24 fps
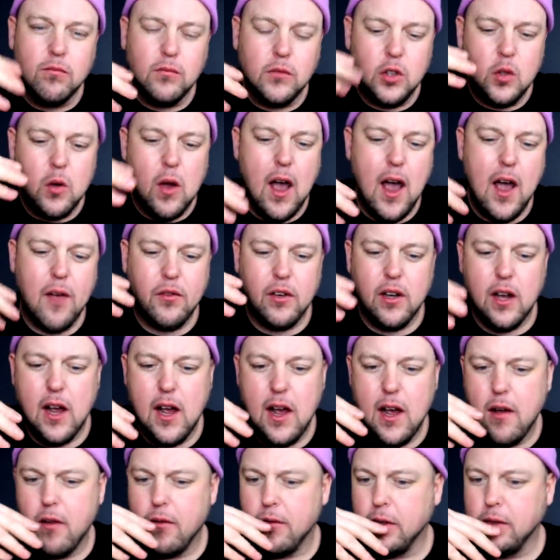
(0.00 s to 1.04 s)
you have to
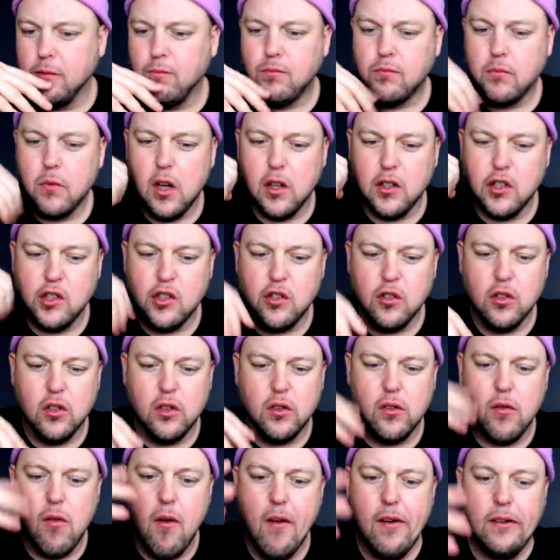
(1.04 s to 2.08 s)
have a
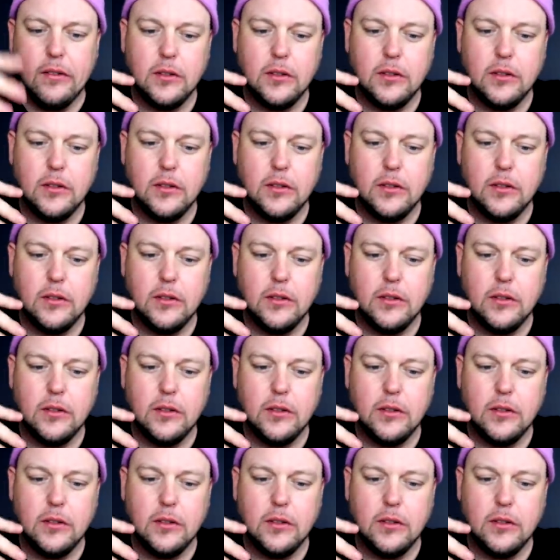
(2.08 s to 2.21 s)
certain